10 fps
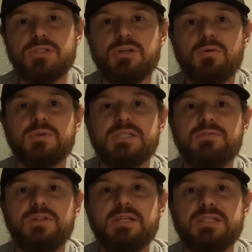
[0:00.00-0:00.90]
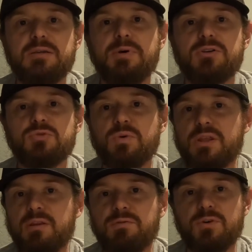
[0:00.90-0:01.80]
start receiving these emails
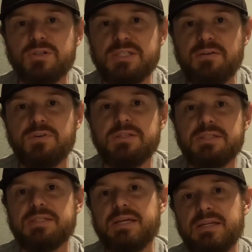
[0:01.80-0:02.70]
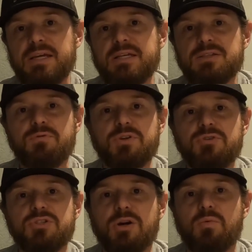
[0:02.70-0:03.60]
within the first 7 to 10 days of when
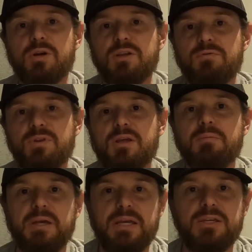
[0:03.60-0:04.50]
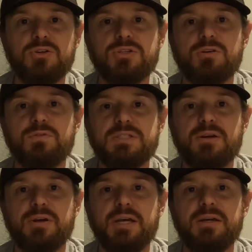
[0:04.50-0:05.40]
you start working for them in your service
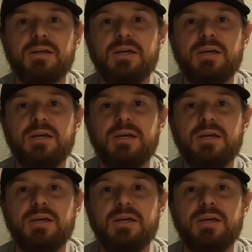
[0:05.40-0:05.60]
area.